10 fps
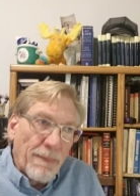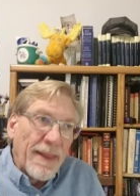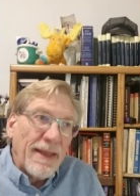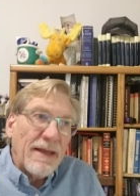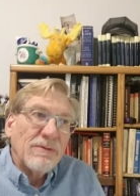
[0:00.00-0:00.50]

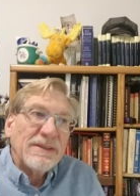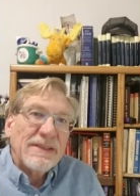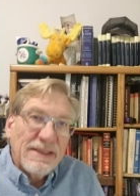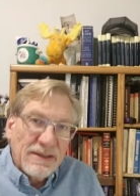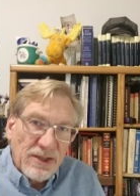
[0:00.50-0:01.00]
it was
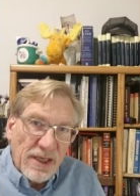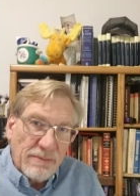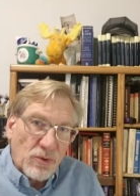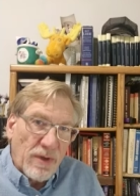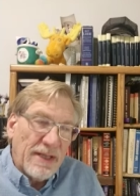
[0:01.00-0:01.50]
this
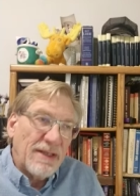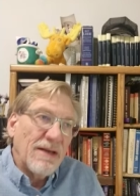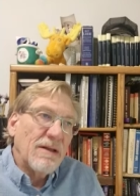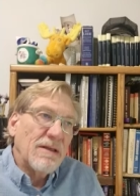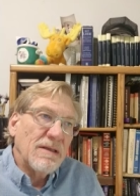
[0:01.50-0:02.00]
james grant
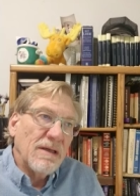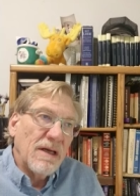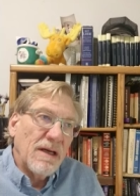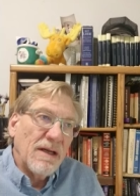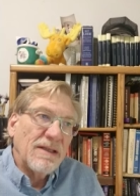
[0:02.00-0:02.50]
that uh,